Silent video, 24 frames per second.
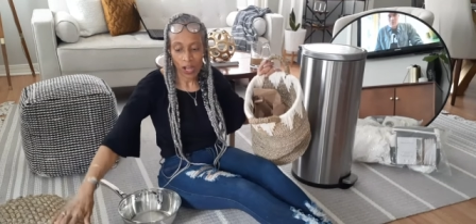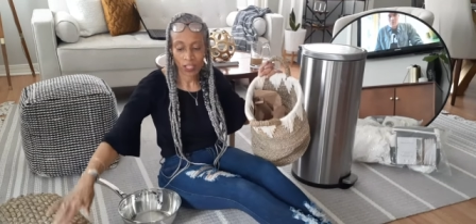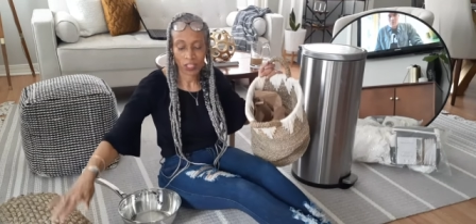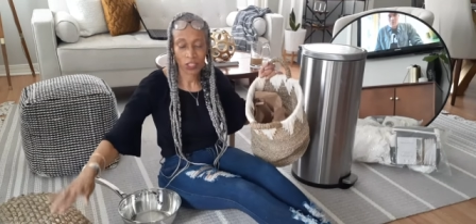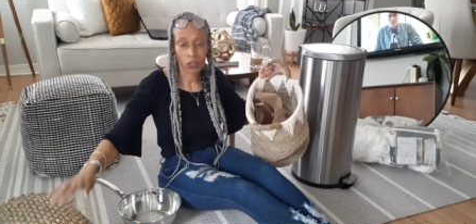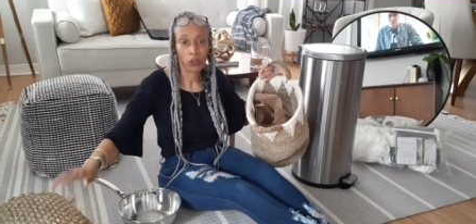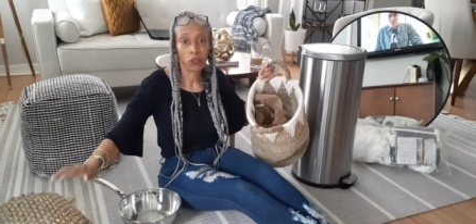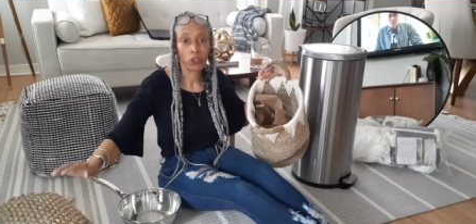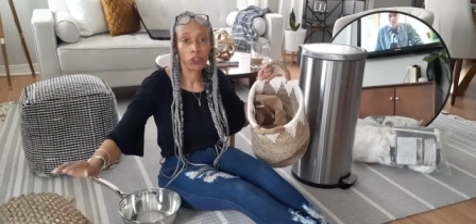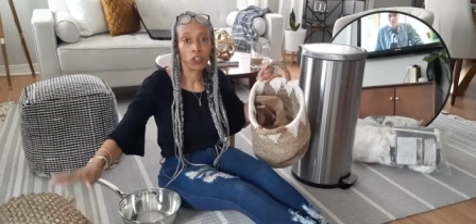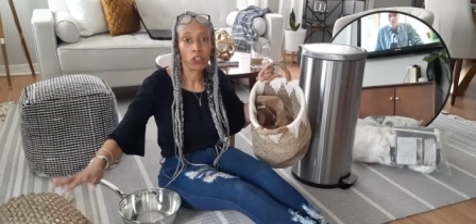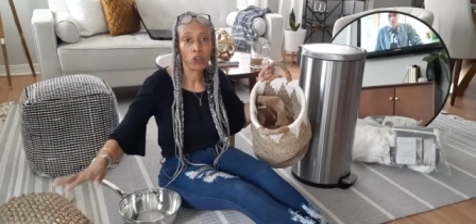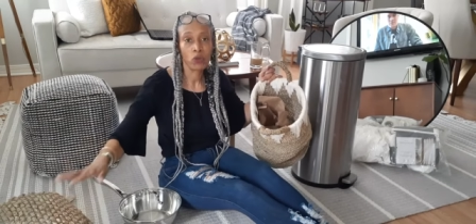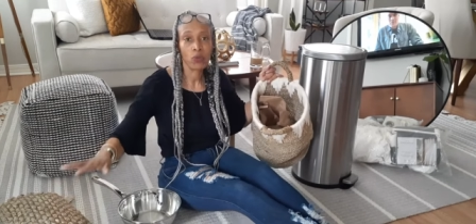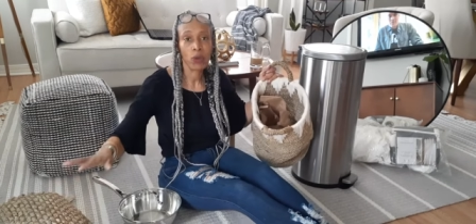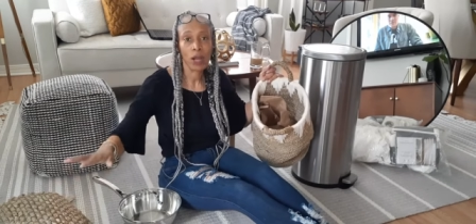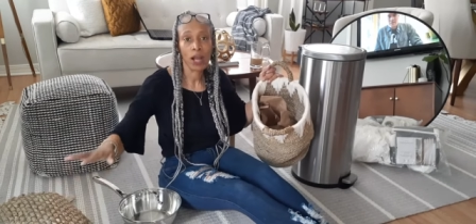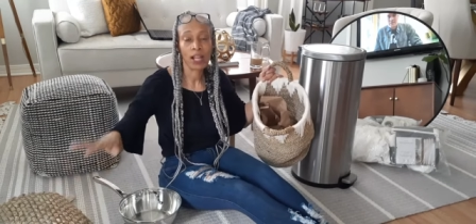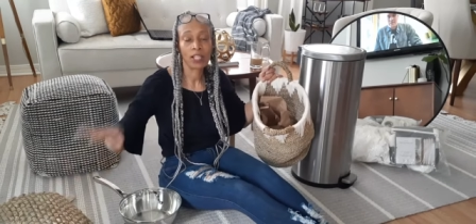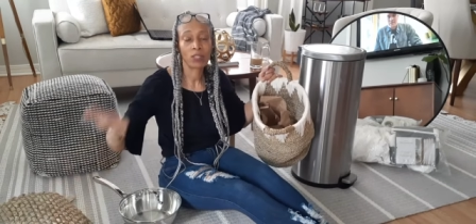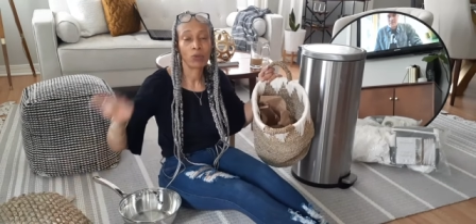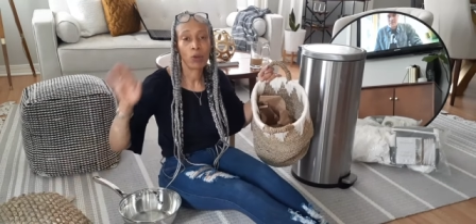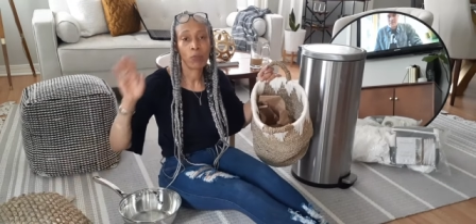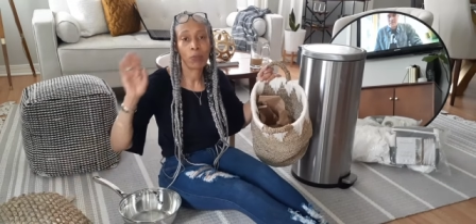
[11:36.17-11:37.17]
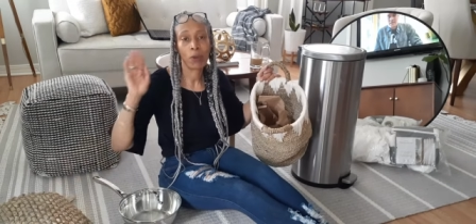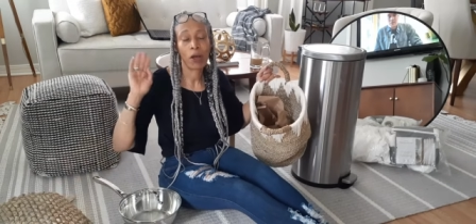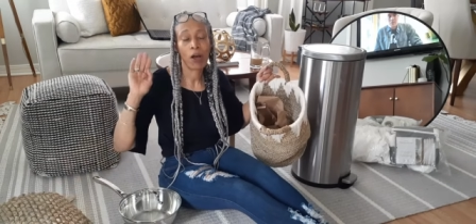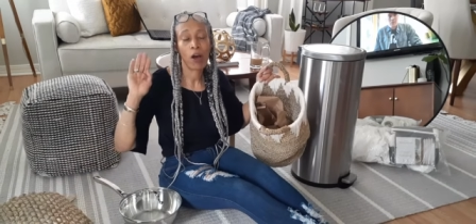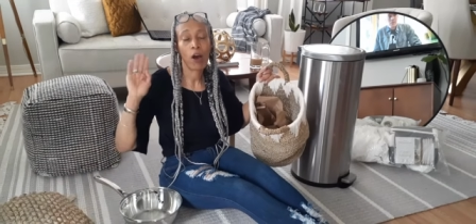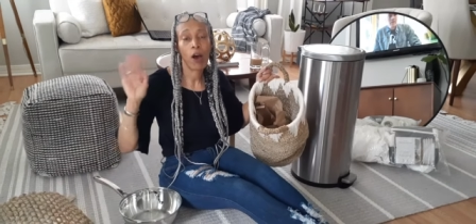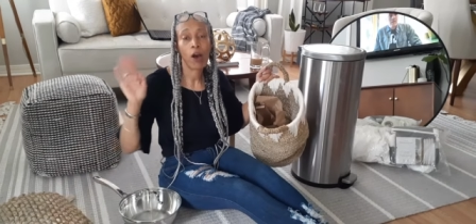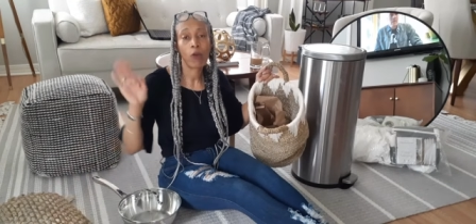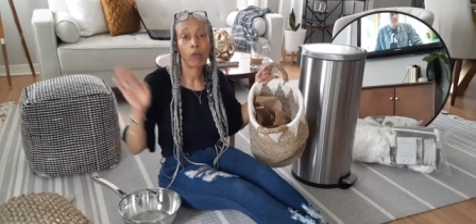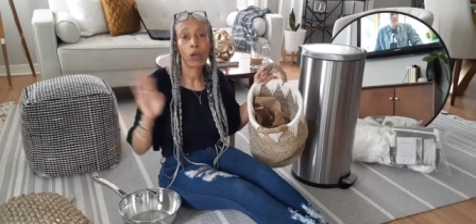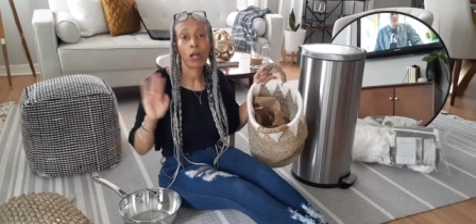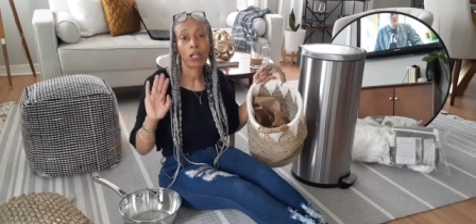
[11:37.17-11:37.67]
So the jute rugs were
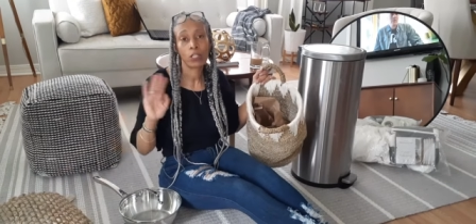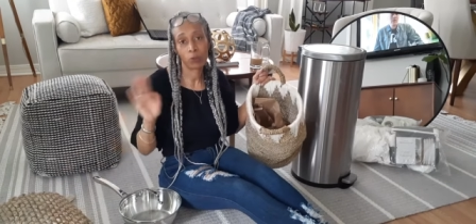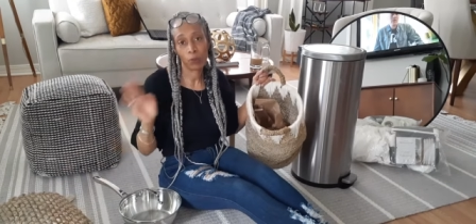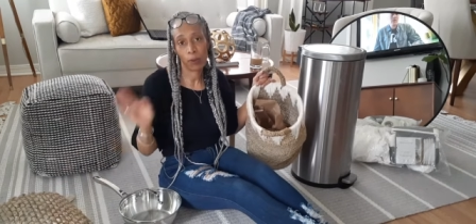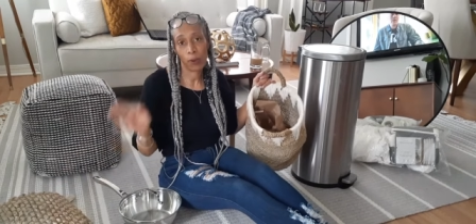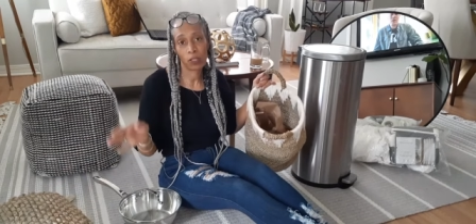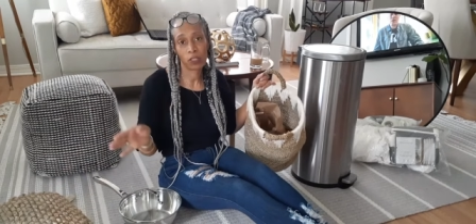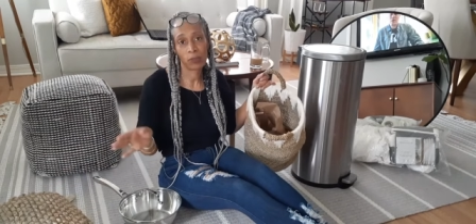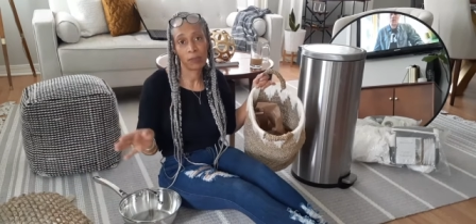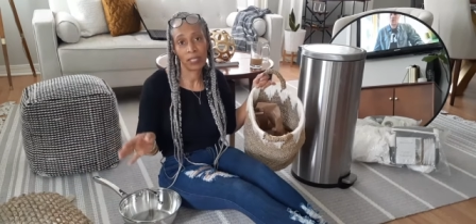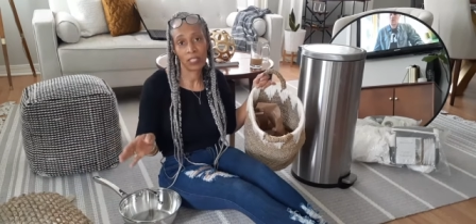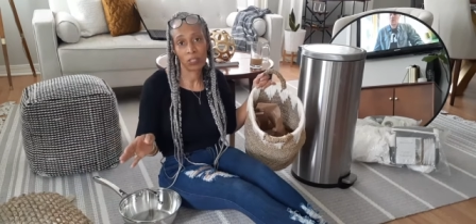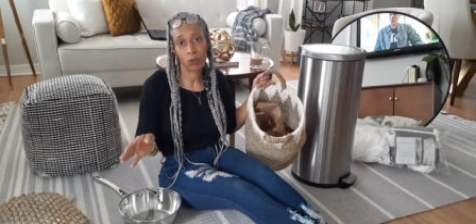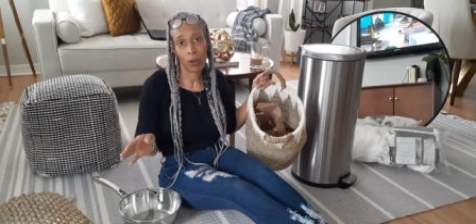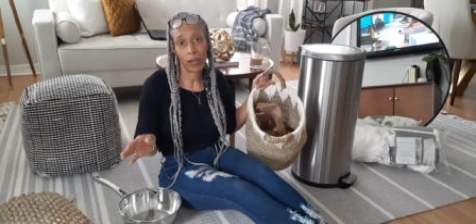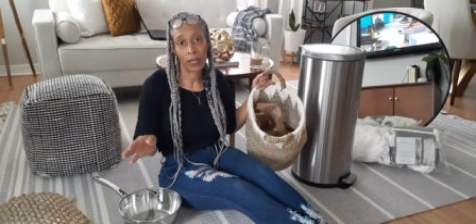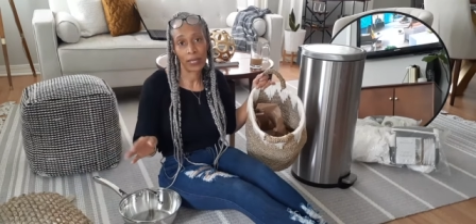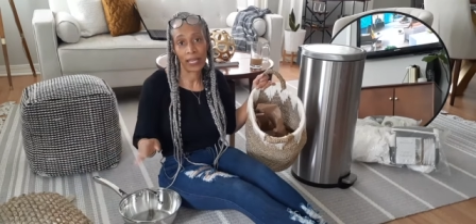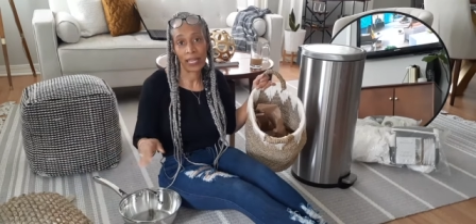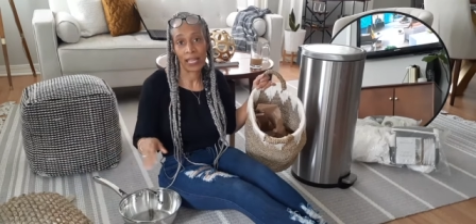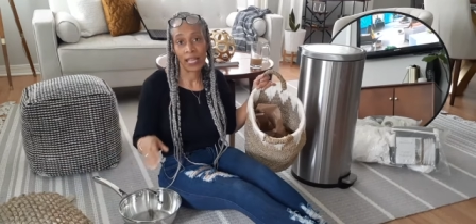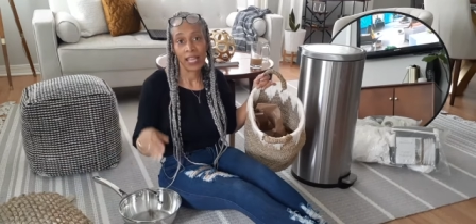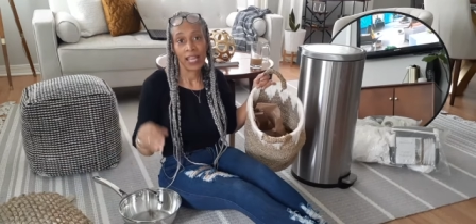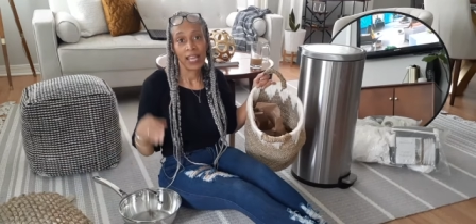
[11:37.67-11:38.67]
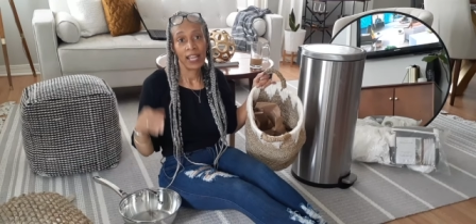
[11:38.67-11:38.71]
all rugs were supposed to be 20.